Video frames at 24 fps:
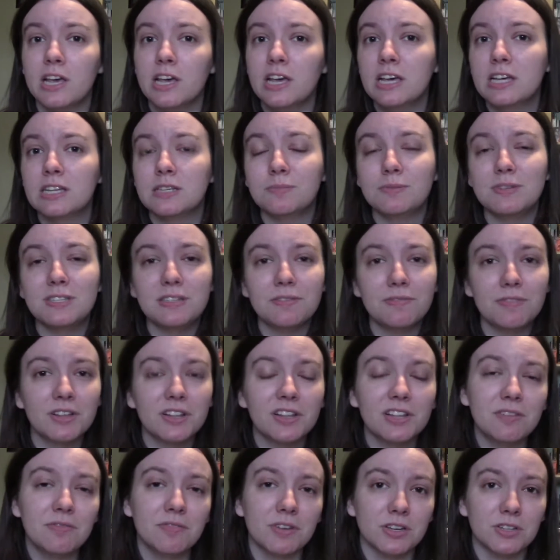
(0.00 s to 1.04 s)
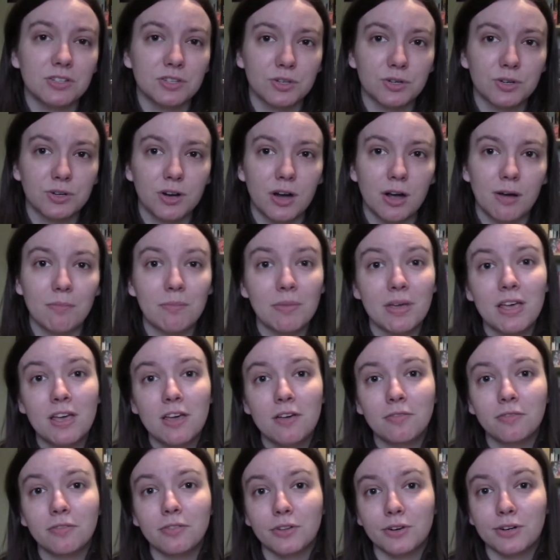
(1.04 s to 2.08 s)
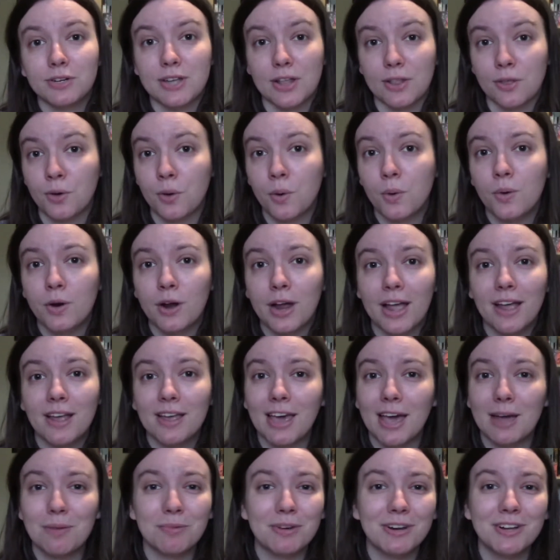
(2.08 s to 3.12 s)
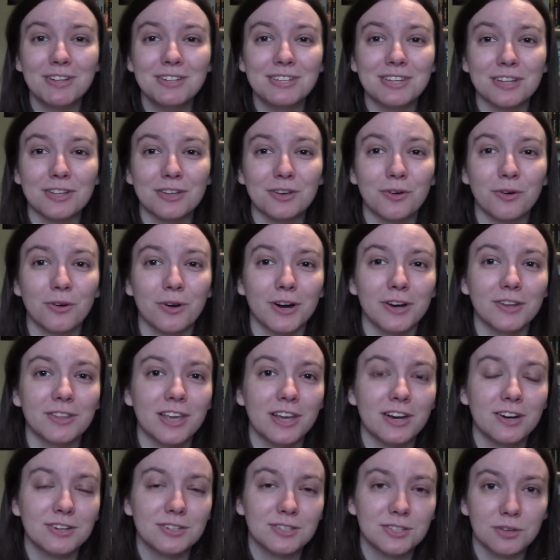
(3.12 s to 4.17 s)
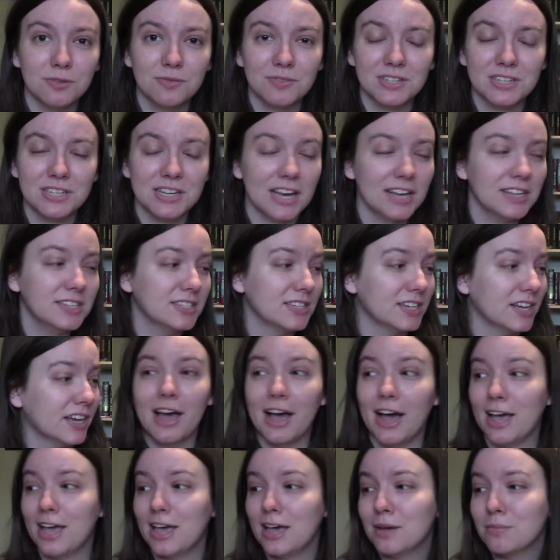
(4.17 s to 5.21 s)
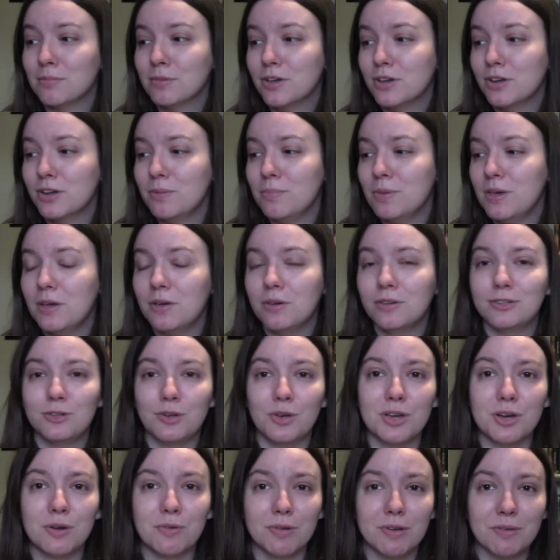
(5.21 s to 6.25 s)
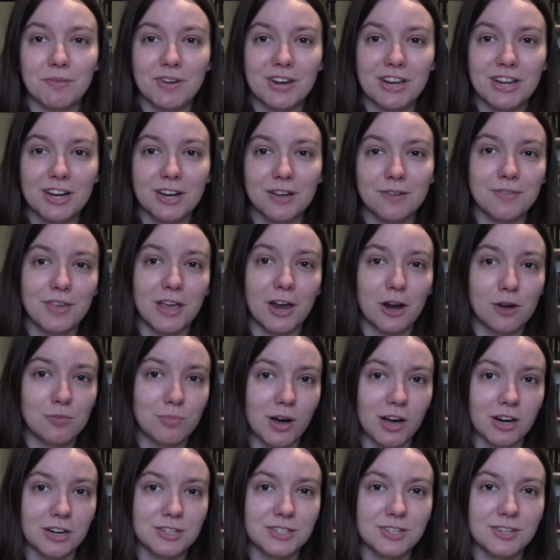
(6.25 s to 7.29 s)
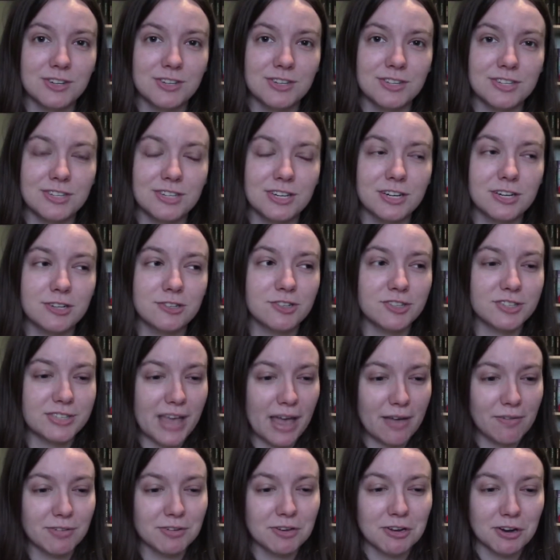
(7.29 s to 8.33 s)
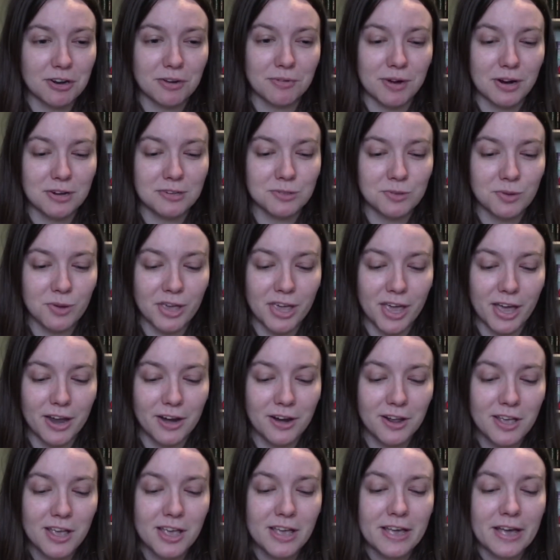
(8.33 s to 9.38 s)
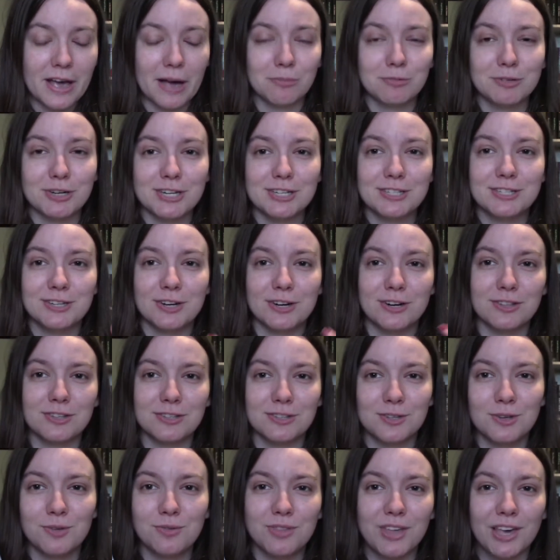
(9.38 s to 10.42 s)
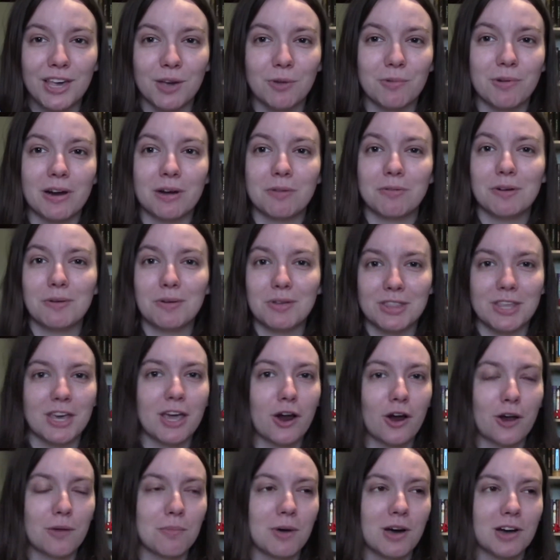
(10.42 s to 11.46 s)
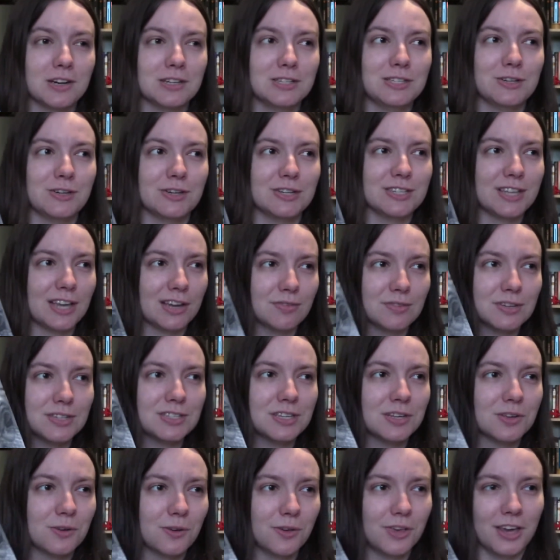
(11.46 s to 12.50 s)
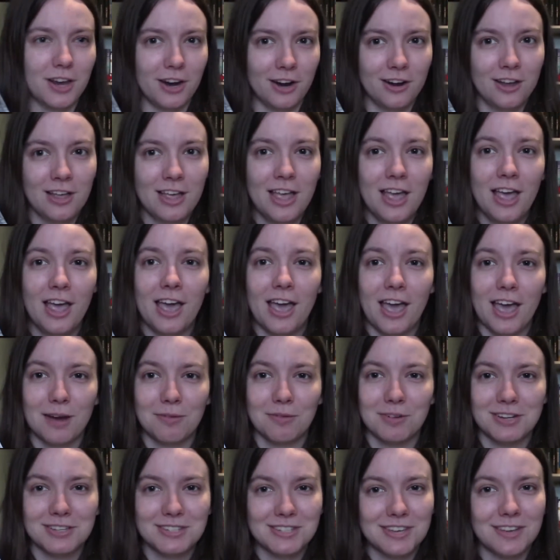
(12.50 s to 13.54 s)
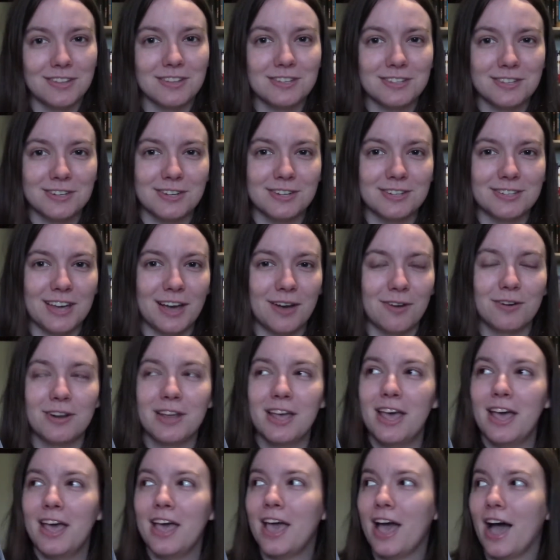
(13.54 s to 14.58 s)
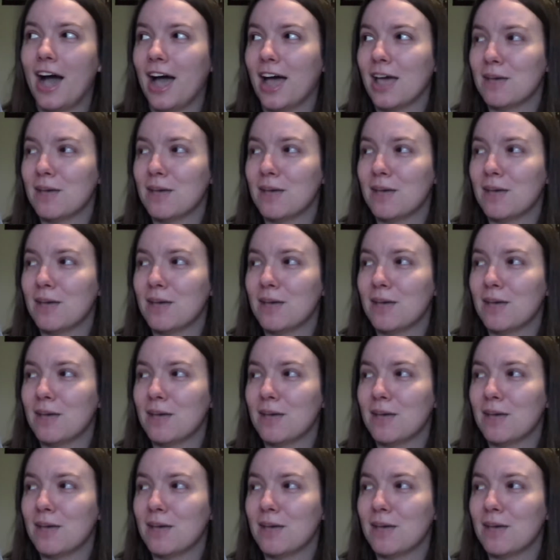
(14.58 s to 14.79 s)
specifically Victor Crumb, Fleur Delacour, and Gabrielle Delacour. They are so fantastic. I am going to be doing a reread of the Harry Potter series this year, just haven't gotten around to it yet. I'm trying to start this new thing where I reread the Harry Potter series every single year, and I'm going to see how this turns out. I